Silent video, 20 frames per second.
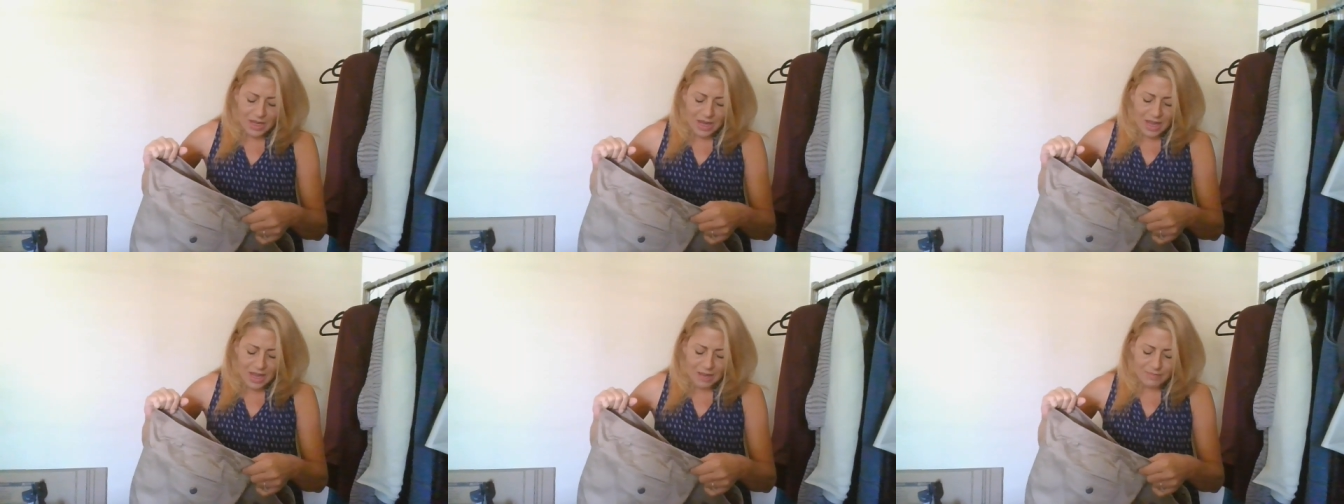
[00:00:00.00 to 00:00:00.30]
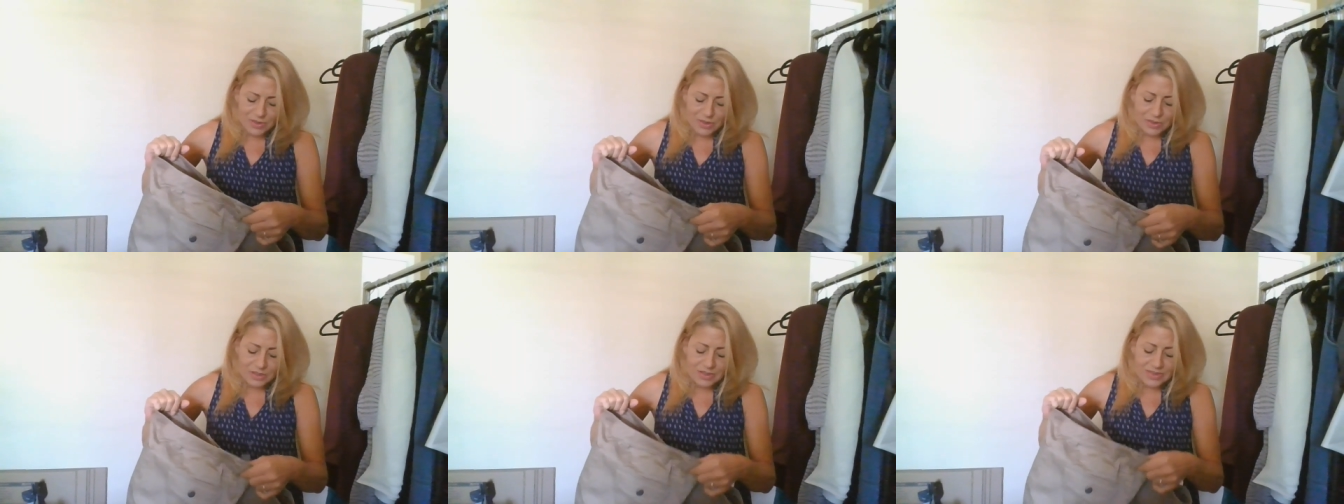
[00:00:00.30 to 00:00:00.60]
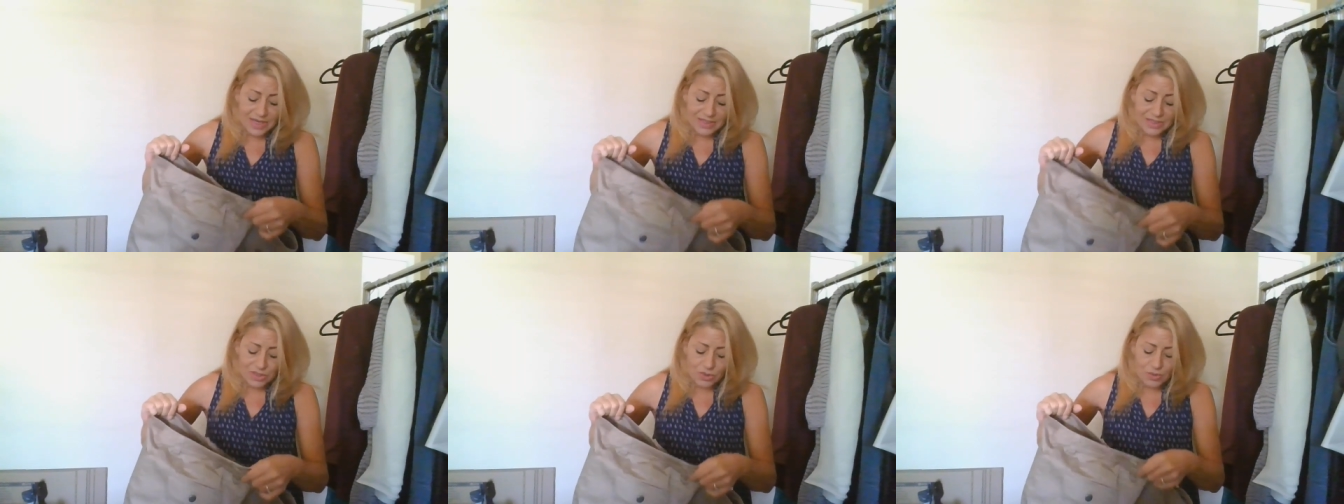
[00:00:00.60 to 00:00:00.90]
um,
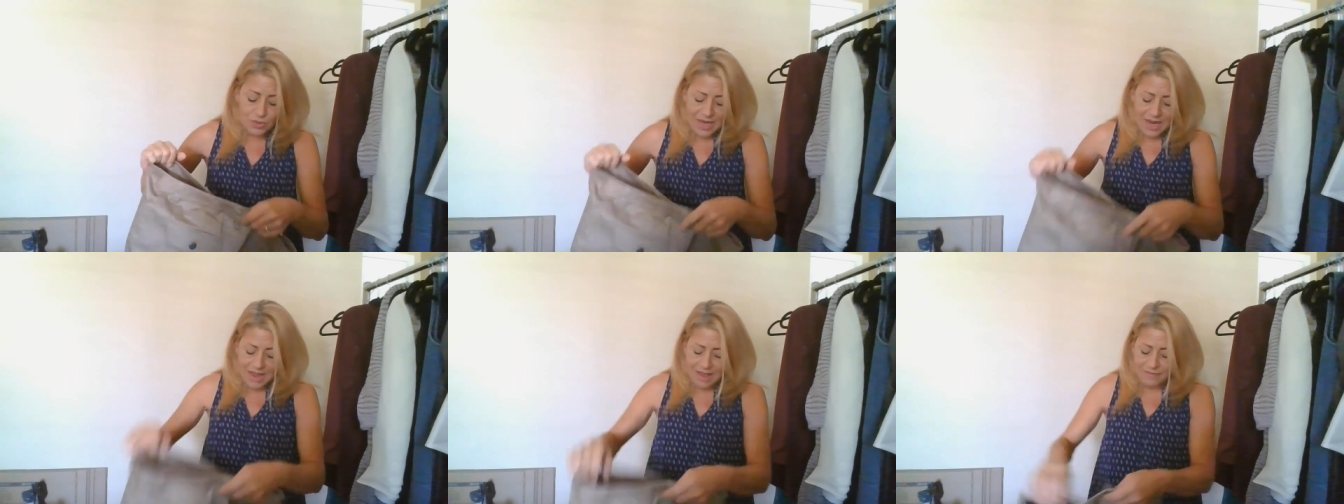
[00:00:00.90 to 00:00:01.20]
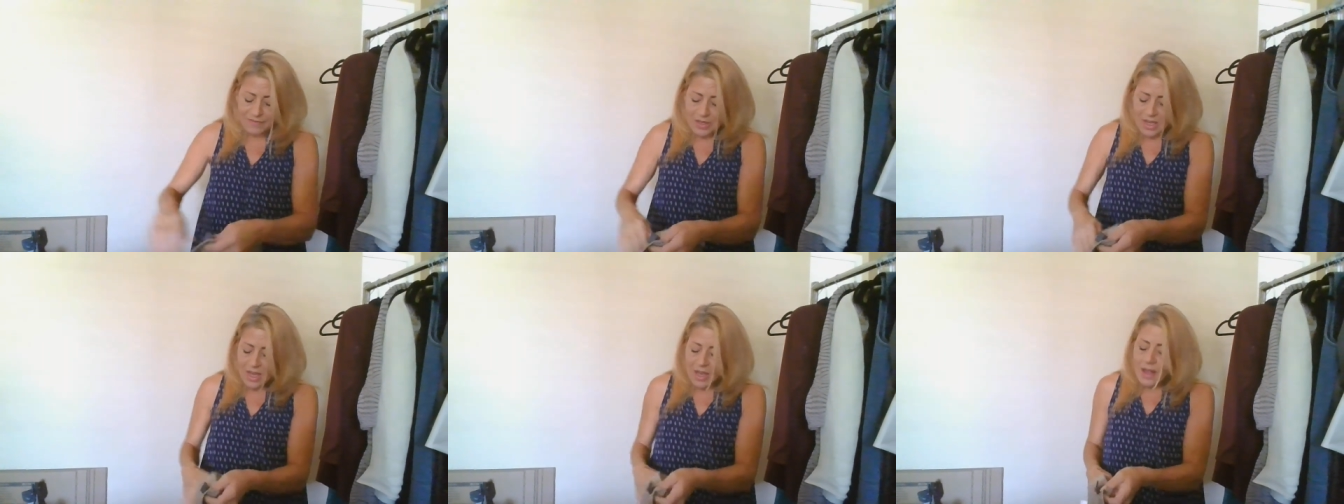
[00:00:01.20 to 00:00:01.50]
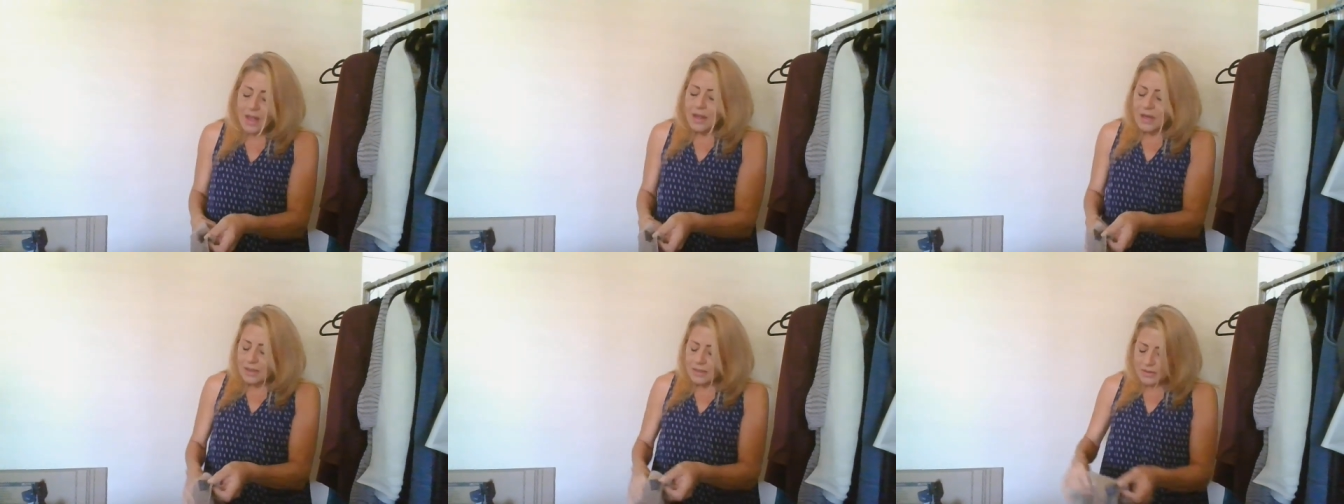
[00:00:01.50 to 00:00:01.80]
size two and a
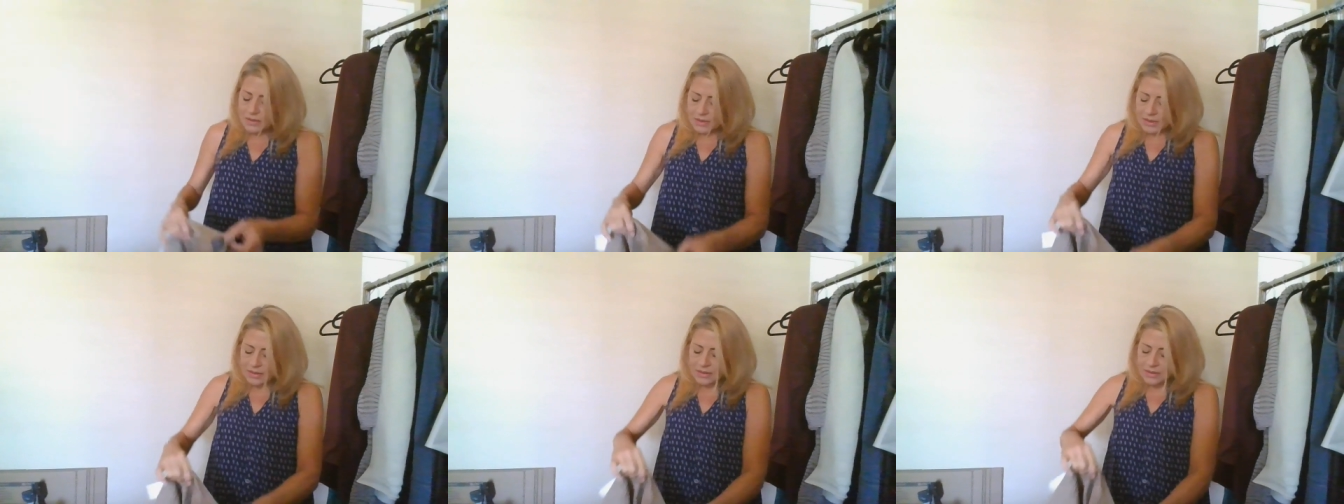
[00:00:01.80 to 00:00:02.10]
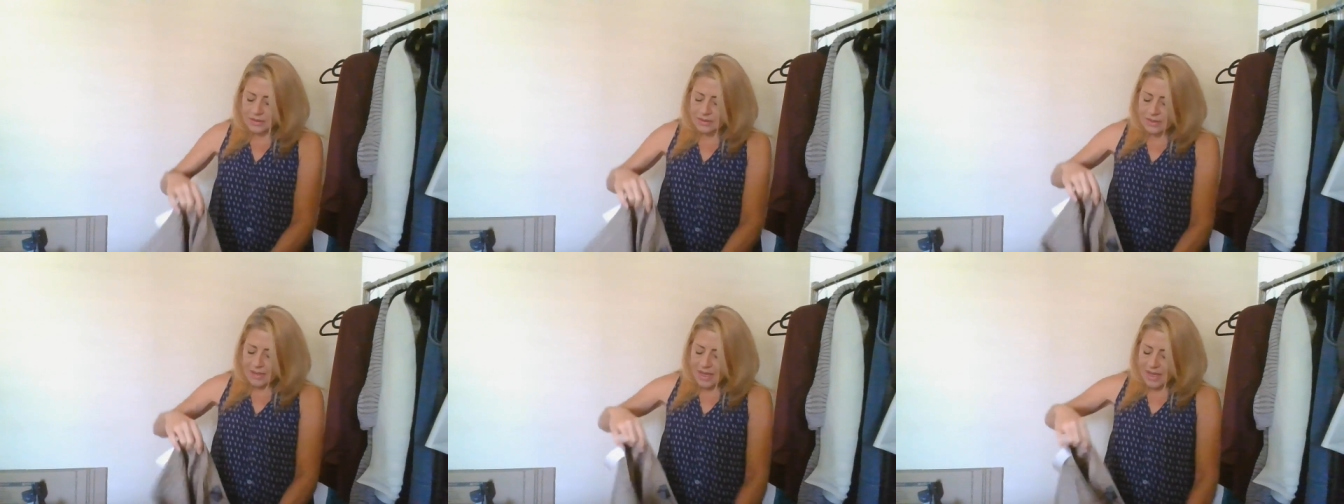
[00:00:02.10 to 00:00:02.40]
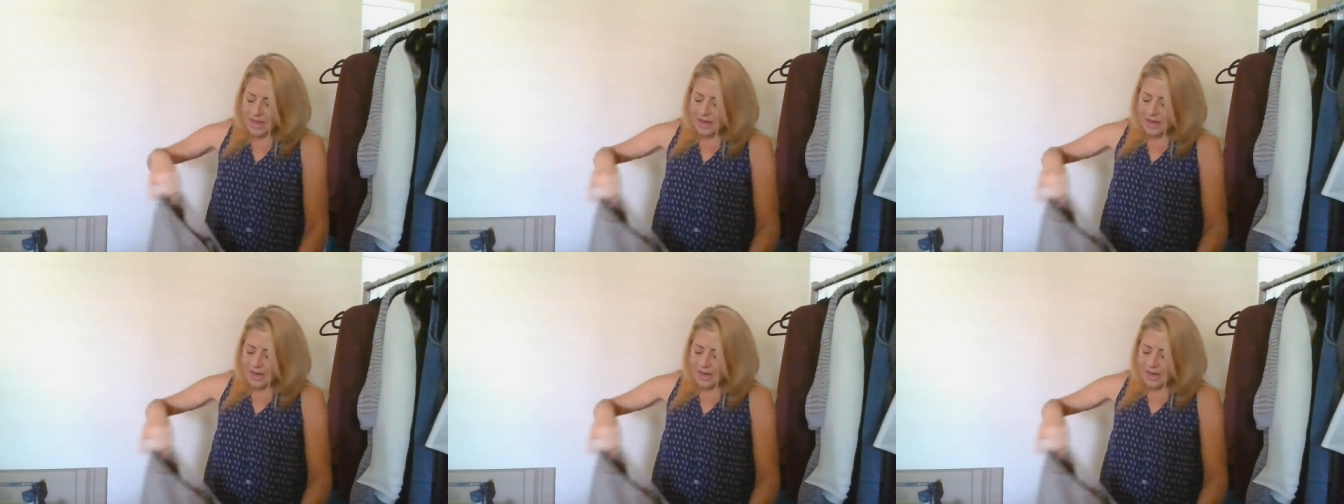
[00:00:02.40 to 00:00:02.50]
half.